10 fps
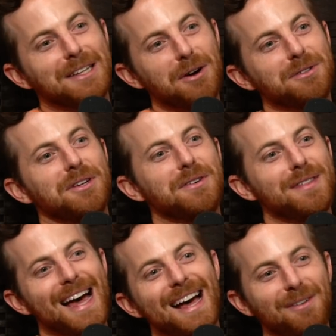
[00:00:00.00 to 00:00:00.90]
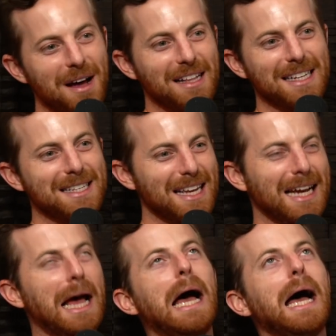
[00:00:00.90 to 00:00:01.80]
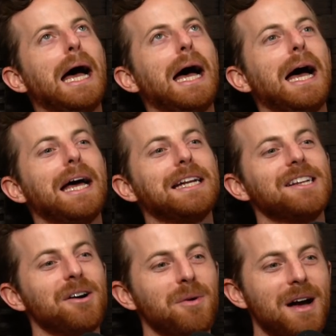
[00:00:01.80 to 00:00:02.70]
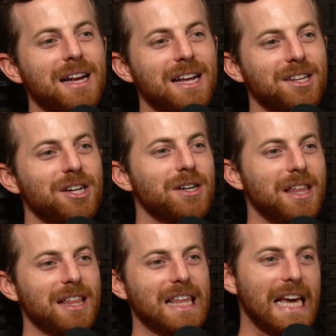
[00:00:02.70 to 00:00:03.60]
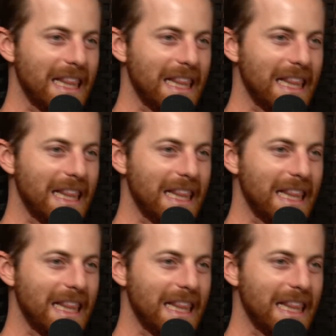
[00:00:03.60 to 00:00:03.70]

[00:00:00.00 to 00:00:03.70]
don't do that. While he's like, I don't want to do the thing.